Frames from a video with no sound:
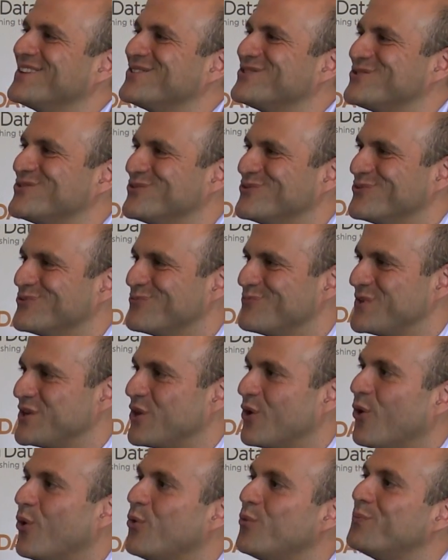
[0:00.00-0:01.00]
to
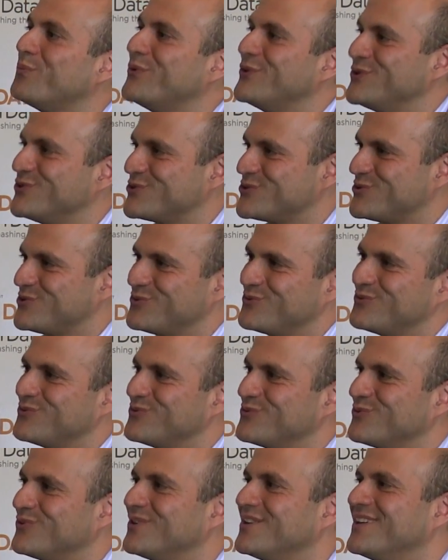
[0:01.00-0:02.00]
be open
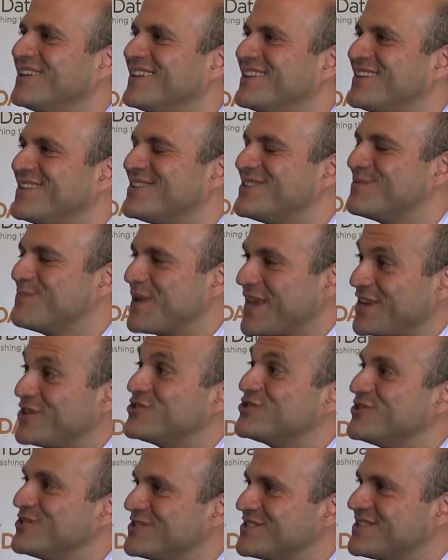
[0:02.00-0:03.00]
to the
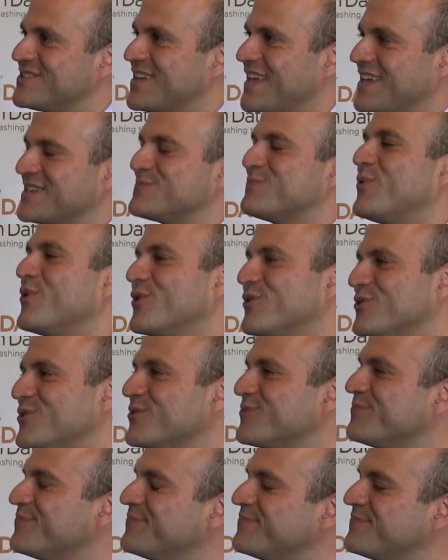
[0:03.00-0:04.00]
patient as partner.